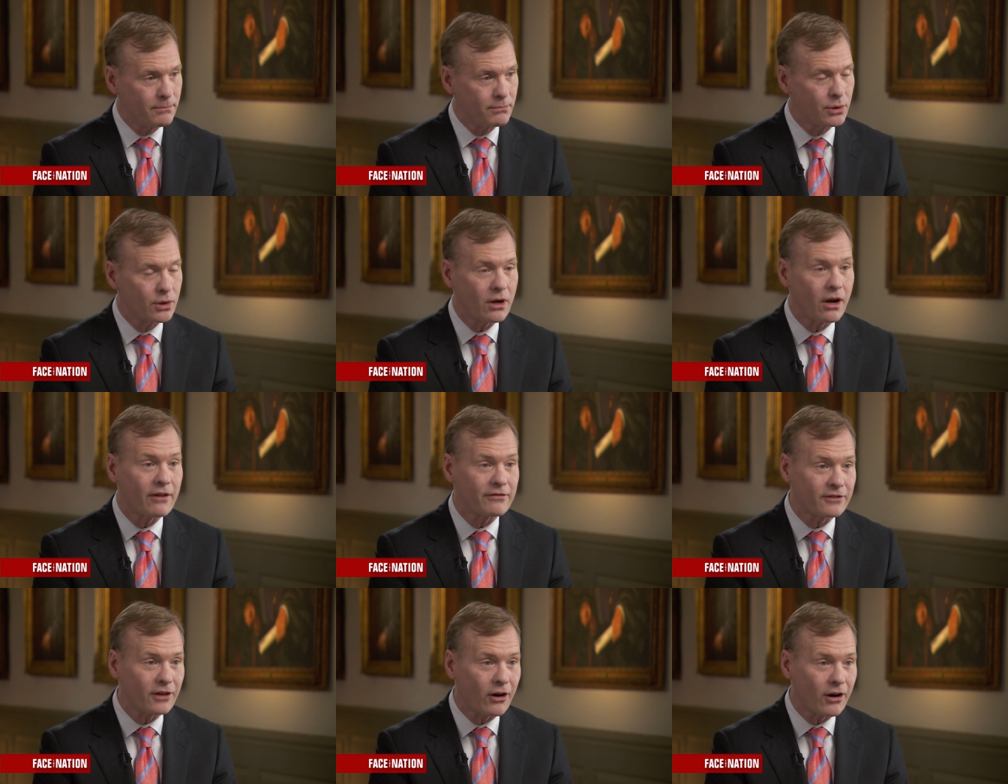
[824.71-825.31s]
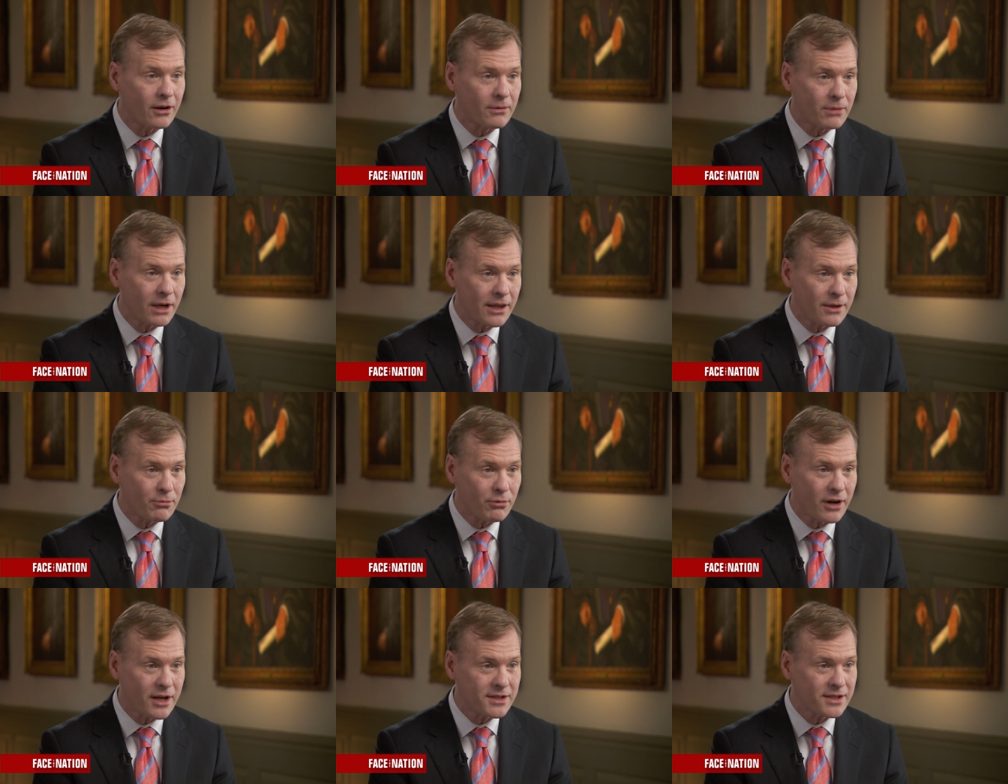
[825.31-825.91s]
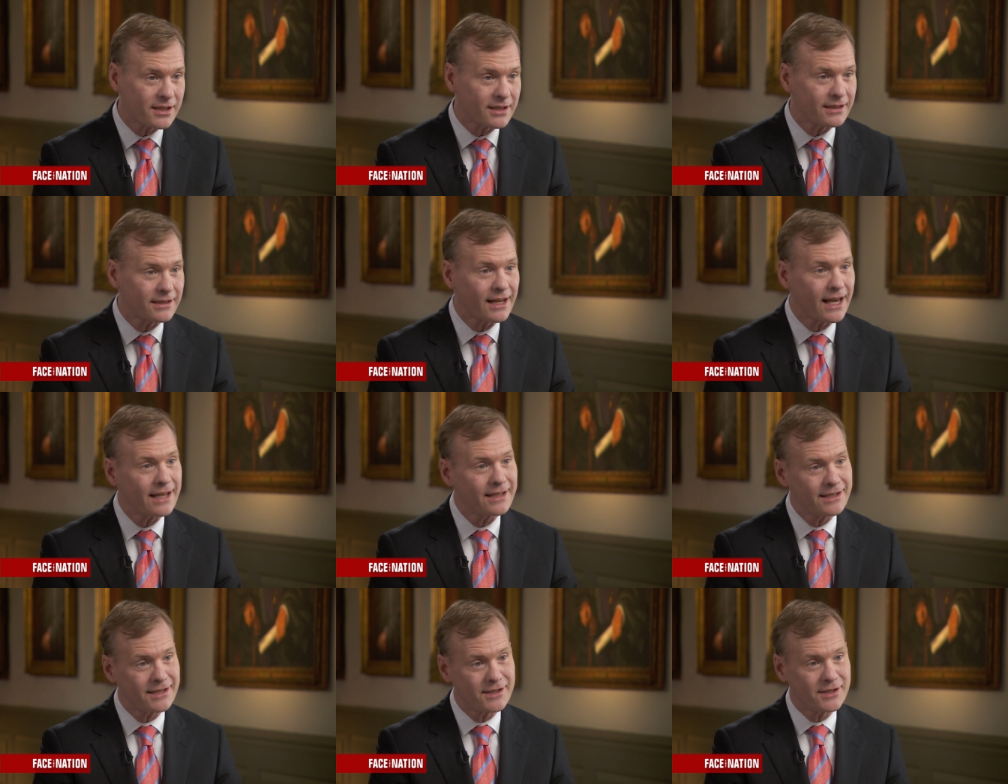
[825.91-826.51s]
put off guard by the president
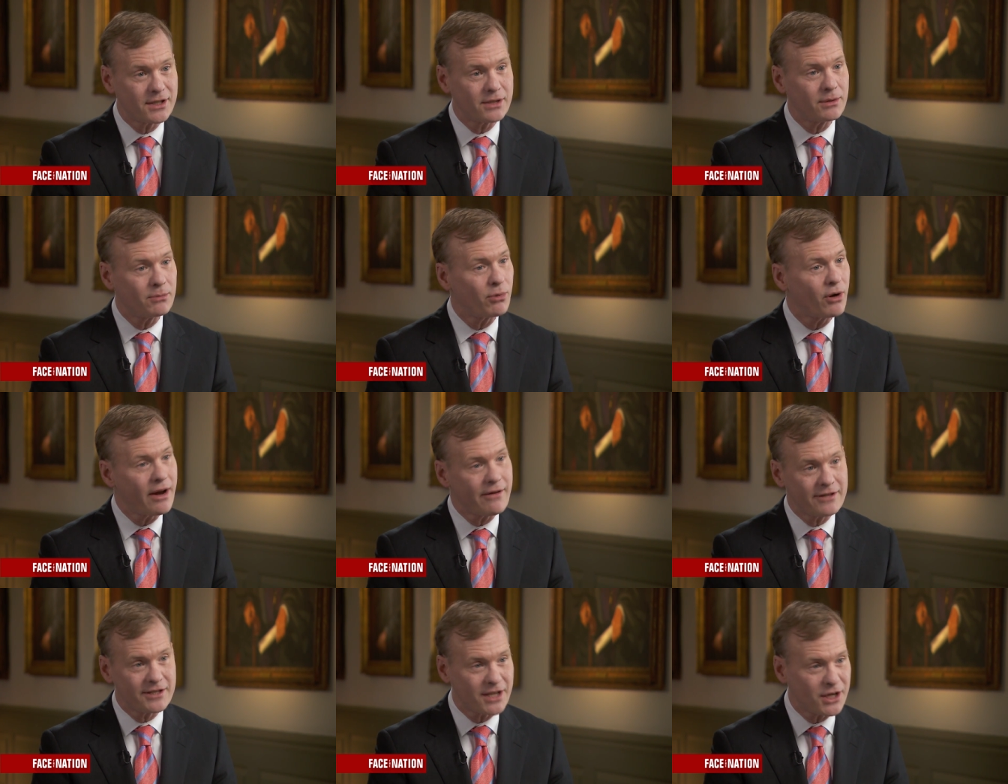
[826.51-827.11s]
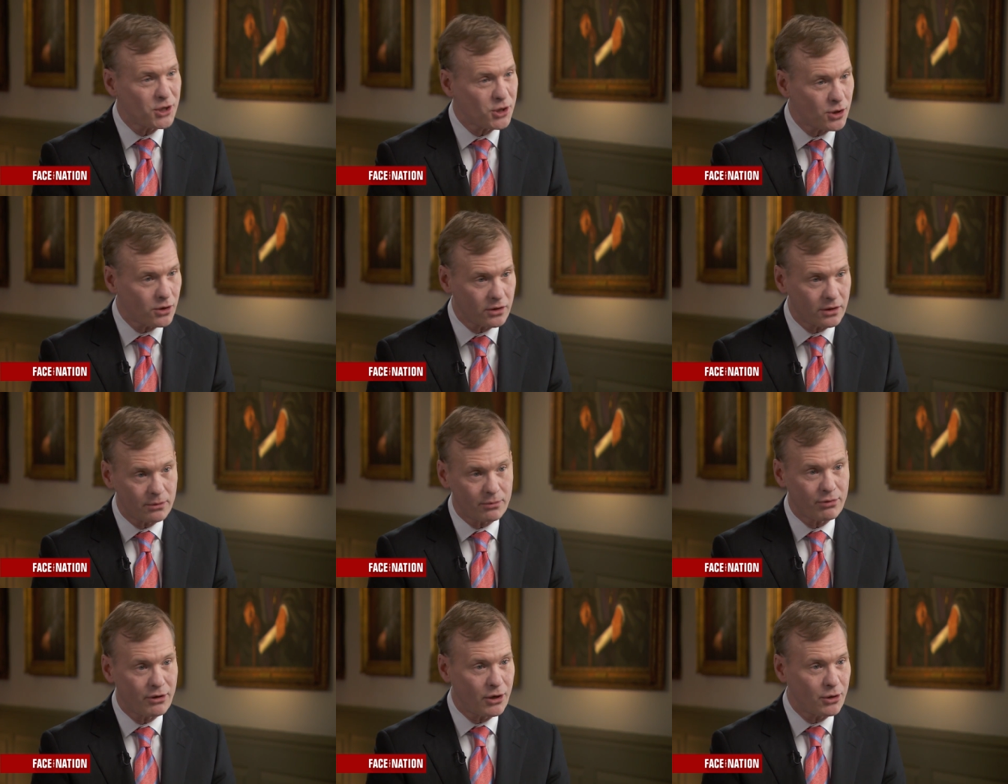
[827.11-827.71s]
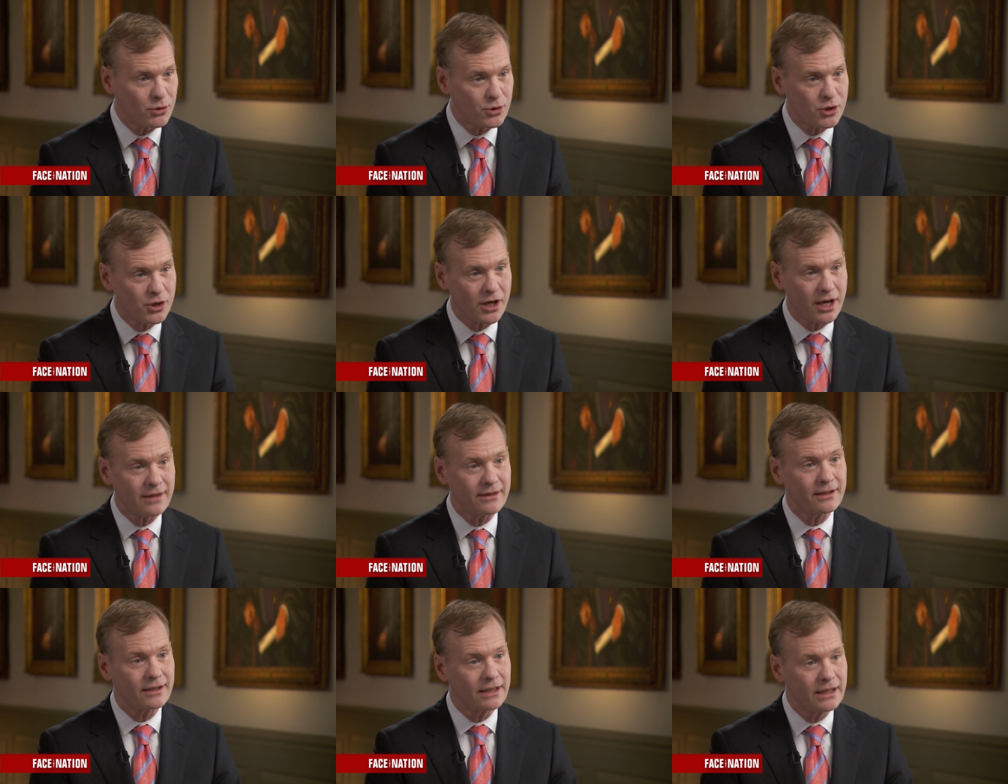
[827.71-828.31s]
and his improvisational approach
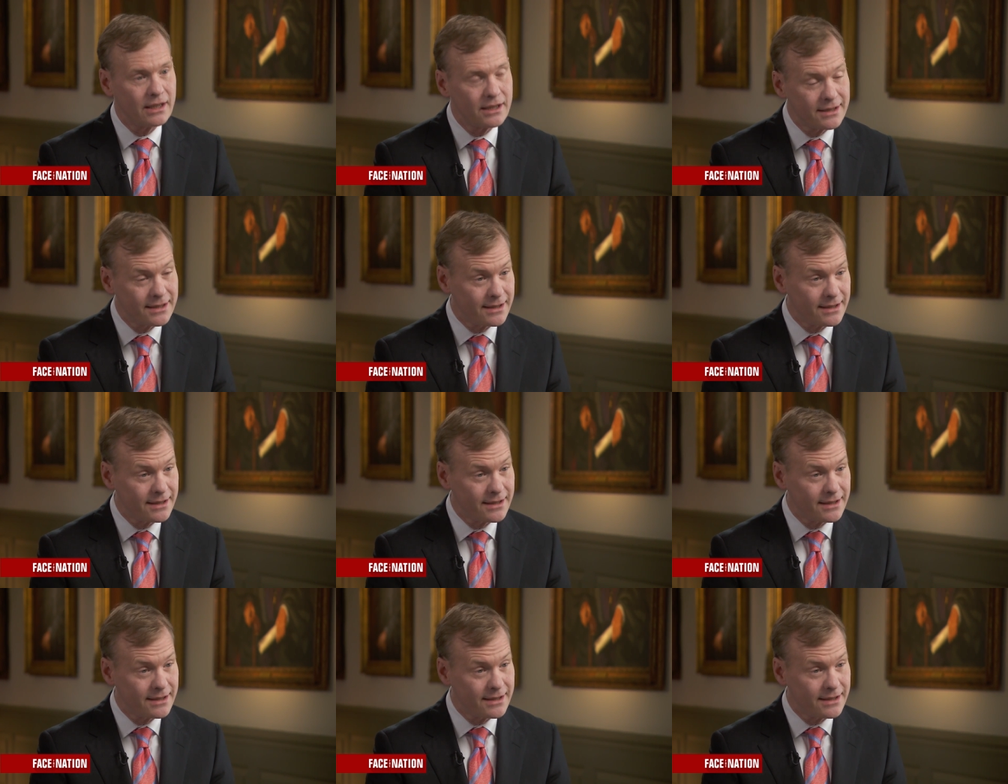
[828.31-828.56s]
and the